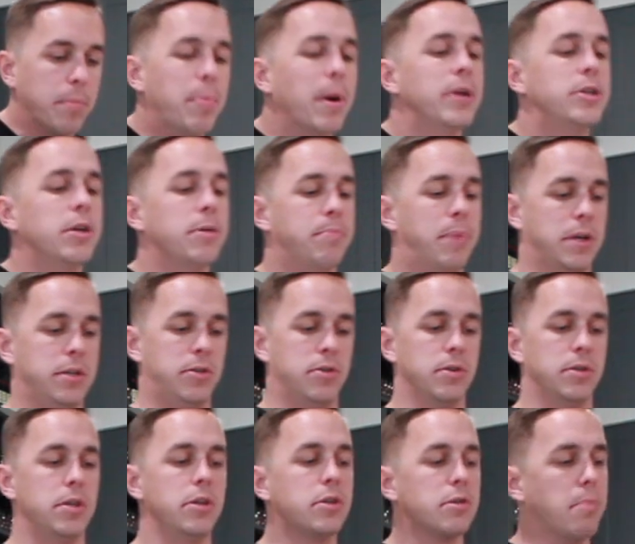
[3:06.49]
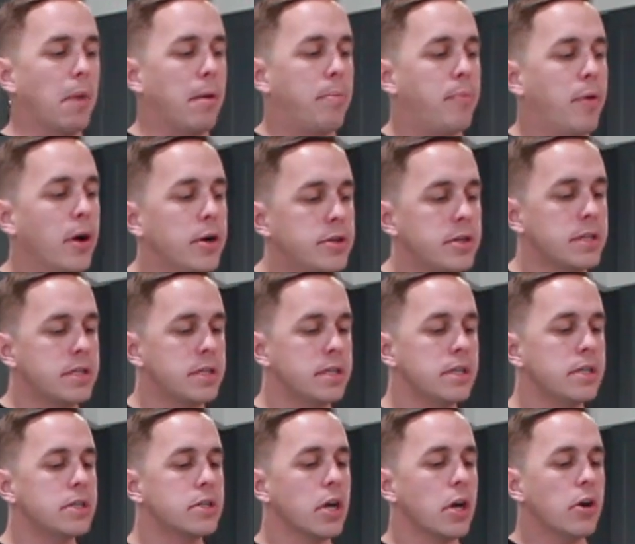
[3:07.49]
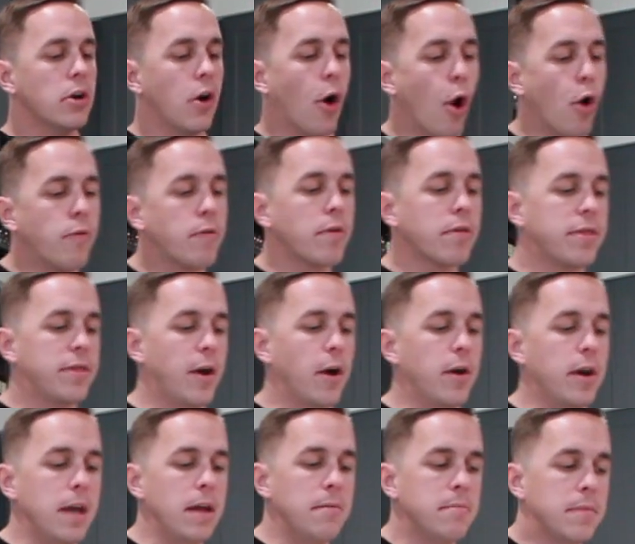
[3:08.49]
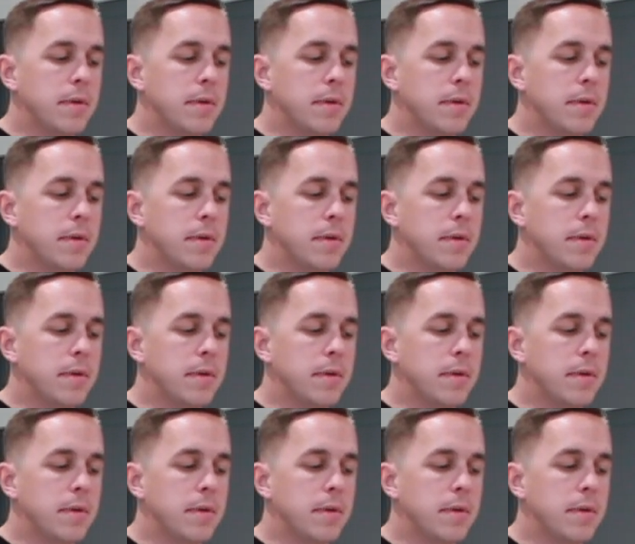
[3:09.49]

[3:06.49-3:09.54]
the budget busters. These are my purchases over 30